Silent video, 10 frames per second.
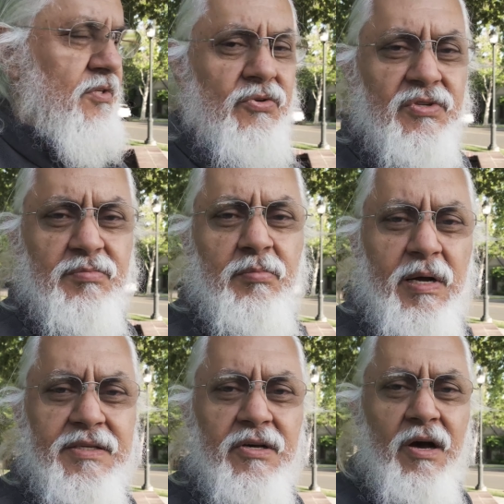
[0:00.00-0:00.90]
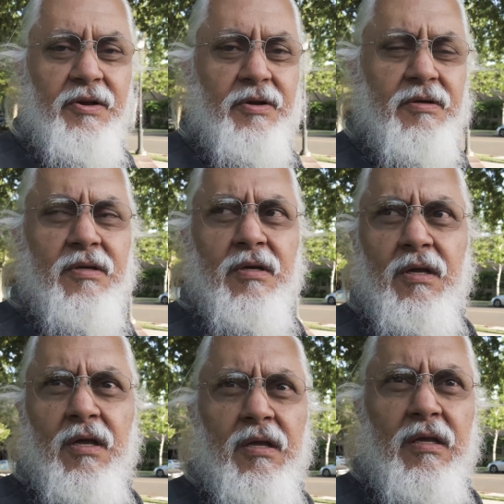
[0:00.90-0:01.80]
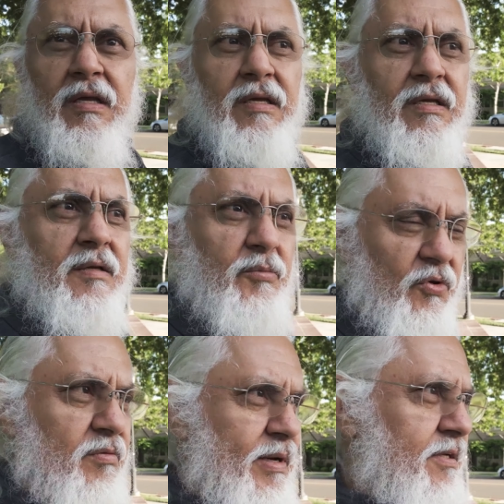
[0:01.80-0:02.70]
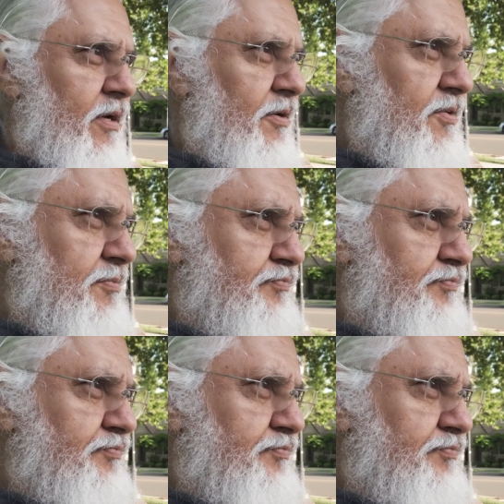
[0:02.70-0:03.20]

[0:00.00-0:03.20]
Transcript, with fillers: So was my daughter, and both of my daughters.